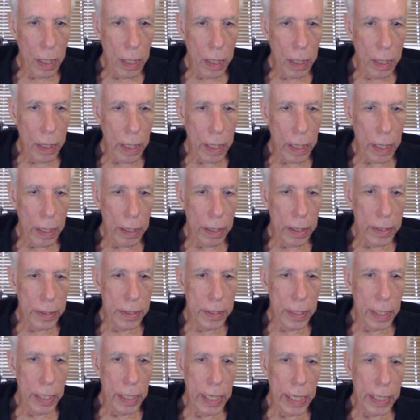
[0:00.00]
Okay, let's
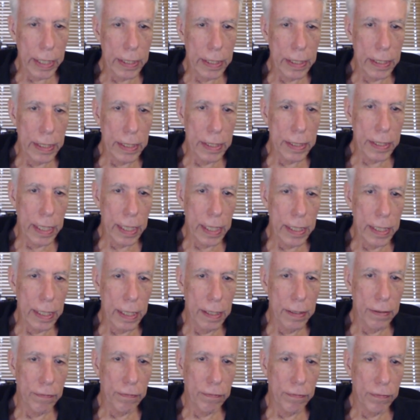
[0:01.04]
connect, and he's got to